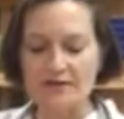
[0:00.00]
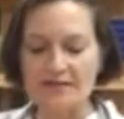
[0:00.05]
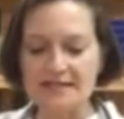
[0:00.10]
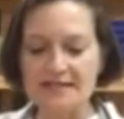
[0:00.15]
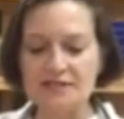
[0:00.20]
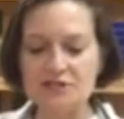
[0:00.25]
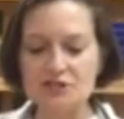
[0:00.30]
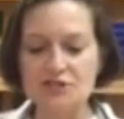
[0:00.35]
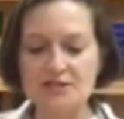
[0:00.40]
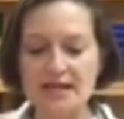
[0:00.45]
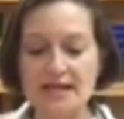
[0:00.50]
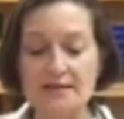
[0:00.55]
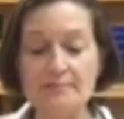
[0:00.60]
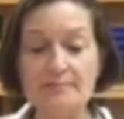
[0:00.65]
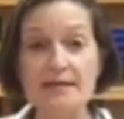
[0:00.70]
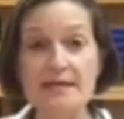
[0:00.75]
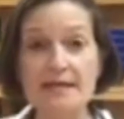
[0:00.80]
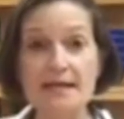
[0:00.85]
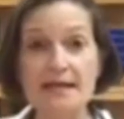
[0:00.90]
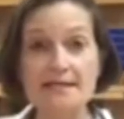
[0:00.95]
on each side
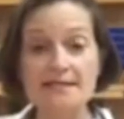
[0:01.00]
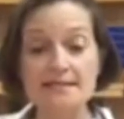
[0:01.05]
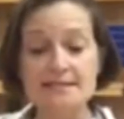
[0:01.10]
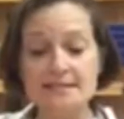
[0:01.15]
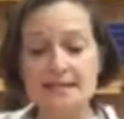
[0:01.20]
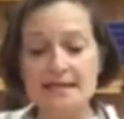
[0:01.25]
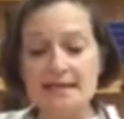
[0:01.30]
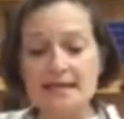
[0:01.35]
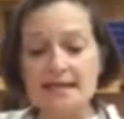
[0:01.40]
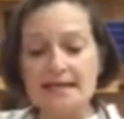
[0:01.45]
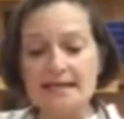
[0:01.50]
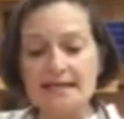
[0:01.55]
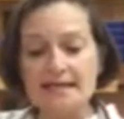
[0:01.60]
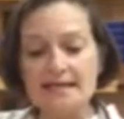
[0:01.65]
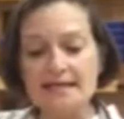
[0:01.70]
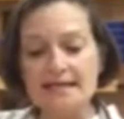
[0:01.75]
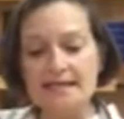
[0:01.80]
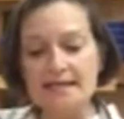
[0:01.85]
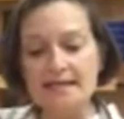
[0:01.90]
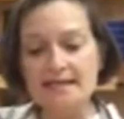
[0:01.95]
because
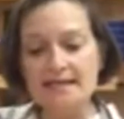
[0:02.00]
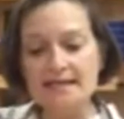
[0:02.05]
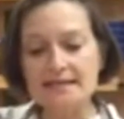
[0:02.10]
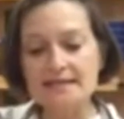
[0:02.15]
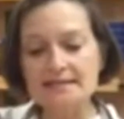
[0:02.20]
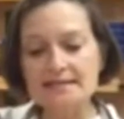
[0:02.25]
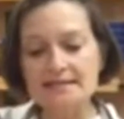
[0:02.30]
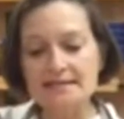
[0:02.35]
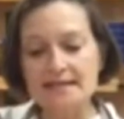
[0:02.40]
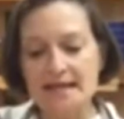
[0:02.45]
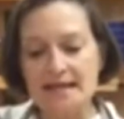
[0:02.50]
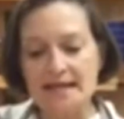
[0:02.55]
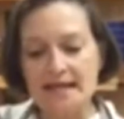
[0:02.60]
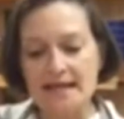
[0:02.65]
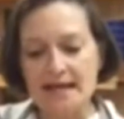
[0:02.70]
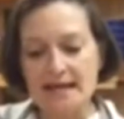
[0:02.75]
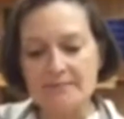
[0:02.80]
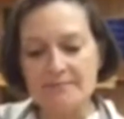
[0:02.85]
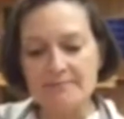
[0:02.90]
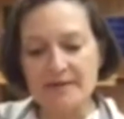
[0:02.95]
it is
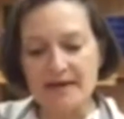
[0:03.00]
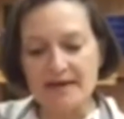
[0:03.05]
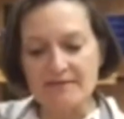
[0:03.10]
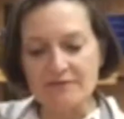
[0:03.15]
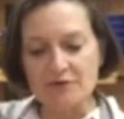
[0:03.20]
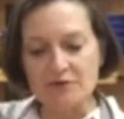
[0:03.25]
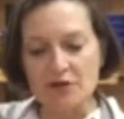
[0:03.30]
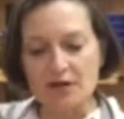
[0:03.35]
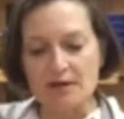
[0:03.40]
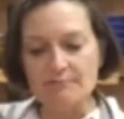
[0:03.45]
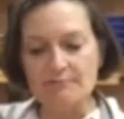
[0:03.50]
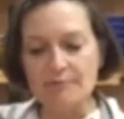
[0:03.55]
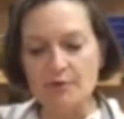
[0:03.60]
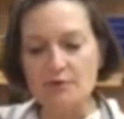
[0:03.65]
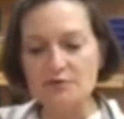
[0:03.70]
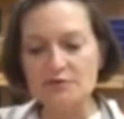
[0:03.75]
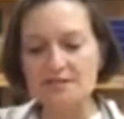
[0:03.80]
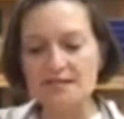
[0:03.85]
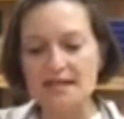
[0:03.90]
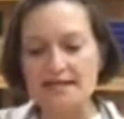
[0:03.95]
a bevel on
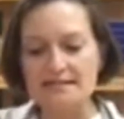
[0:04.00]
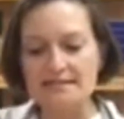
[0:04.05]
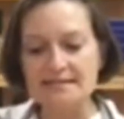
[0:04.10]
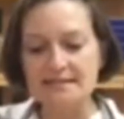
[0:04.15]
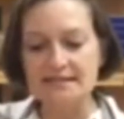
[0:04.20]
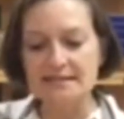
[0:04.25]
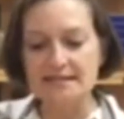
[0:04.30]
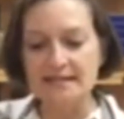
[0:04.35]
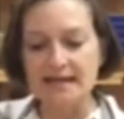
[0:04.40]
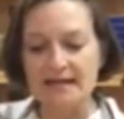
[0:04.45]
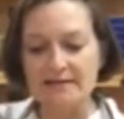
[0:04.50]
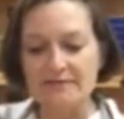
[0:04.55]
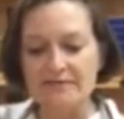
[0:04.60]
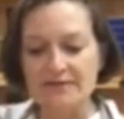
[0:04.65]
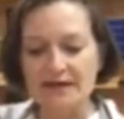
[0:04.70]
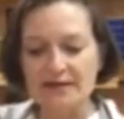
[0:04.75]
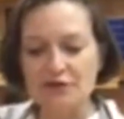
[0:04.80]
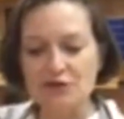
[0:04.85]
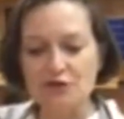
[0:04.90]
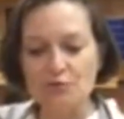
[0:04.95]
both sides of the
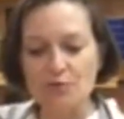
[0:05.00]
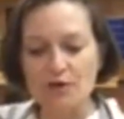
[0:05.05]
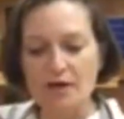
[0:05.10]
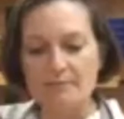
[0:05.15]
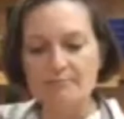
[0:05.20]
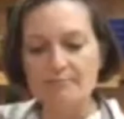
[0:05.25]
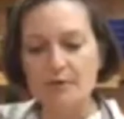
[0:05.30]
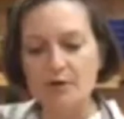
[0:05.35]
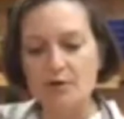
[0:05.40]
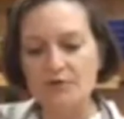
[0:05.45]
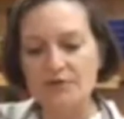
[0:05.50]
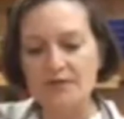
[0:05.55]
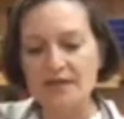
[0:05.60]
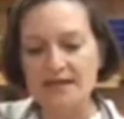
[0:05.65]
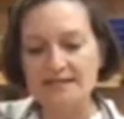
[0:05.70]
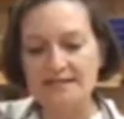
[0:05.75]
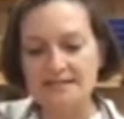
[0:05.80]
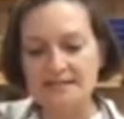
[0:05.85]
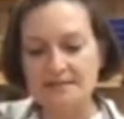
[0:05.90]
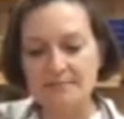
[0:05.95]
knife, and you want both
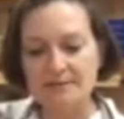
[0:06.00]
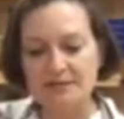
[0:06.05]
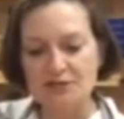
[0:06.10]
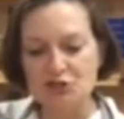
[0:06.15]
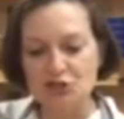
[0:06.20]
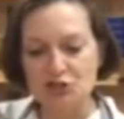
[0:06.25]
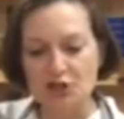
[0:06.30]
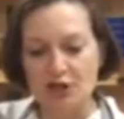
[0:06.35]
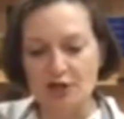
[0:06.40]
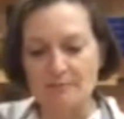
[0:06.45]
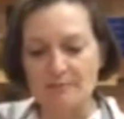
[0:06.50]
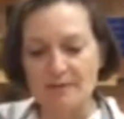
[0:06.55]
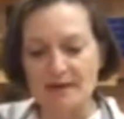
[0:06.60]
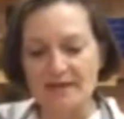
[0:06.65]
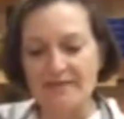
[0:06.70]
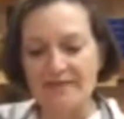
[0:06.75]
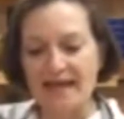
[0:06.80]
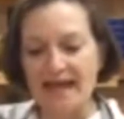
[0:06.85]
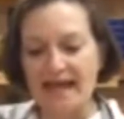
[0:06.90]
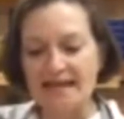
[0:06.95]
edges to be sharp,
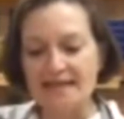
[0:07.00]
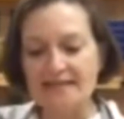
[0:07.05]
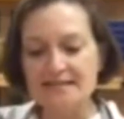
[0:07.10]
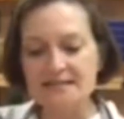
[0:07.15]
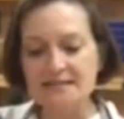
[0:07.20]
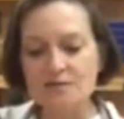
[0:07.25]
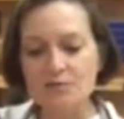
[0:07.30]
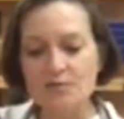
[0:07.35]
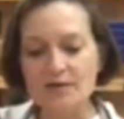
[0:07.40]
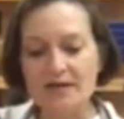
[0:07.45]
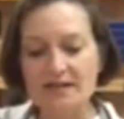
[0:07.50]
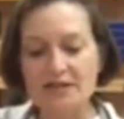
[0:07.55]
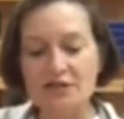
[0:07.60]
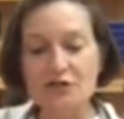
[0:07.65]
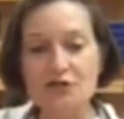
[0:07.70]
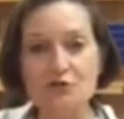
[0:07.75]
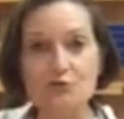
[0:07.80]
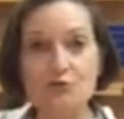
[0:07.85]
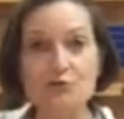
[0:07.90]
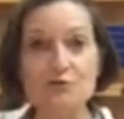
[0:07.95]
and that is the way to
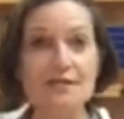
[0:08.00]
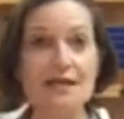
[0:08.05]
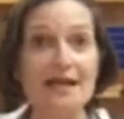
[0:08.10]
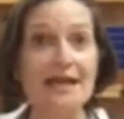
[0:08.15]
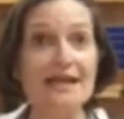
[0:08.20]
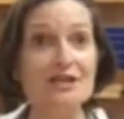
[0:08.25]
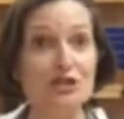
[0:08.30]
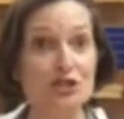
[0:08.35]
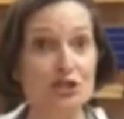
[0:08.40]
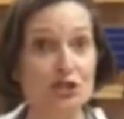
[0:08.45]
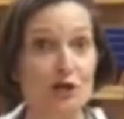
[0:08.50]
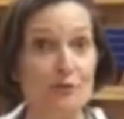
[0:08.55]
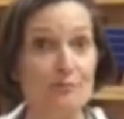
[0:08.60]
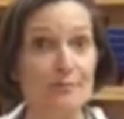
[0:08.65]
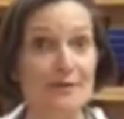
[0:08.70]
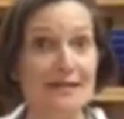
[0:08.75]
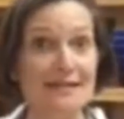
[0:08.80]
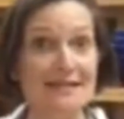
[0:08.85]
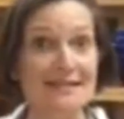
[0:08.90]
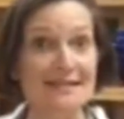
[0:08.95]
use a
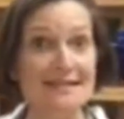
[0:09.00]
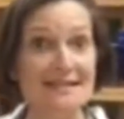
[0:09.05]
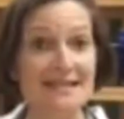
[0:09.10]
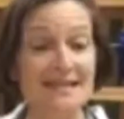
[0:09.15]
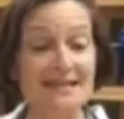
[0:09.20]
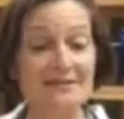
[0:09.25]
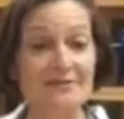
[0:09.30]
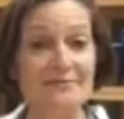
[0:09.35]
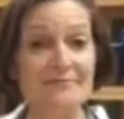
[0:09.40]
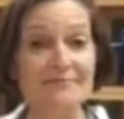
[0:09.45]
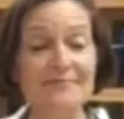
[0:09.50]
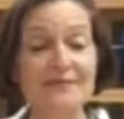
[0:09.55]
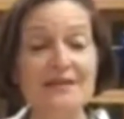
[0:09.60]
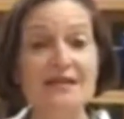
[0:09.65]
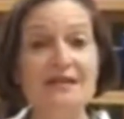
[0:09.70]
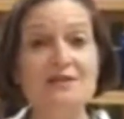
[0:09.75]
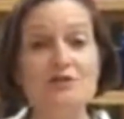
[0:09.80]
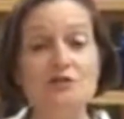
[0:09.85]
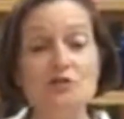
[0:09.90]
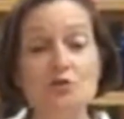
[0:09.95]
sharpening steel.
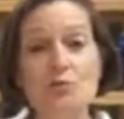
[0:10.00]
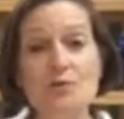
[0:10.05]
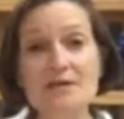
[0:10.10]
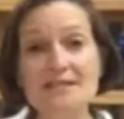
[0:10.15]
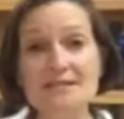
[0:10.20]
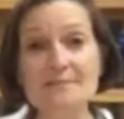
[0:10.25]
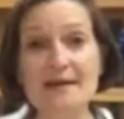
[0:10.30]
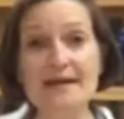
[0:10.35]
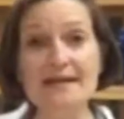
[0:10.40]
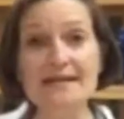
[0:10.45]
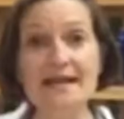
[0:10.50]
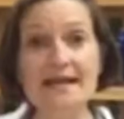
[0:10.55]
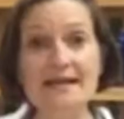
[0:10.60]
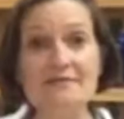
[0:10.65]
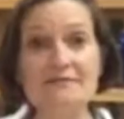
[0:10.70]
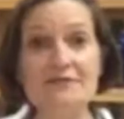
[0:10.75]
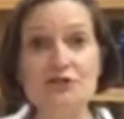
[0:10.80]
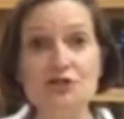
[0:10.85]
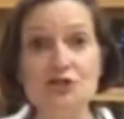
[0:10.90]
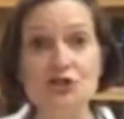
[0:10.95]
So once my
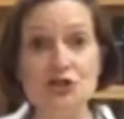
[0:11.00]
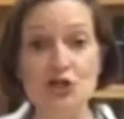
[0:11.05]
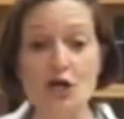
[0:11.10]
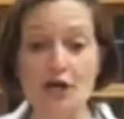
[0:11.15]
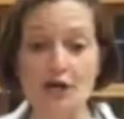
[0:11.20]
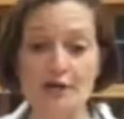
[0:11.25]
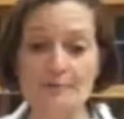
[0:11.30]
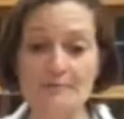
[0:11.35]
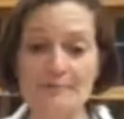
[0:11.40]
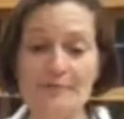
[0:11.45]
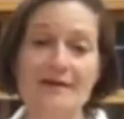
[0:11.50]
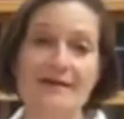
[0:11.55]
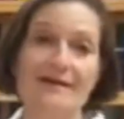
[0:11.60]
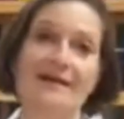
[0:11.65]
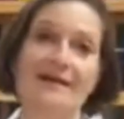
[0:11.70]
knife is sharp,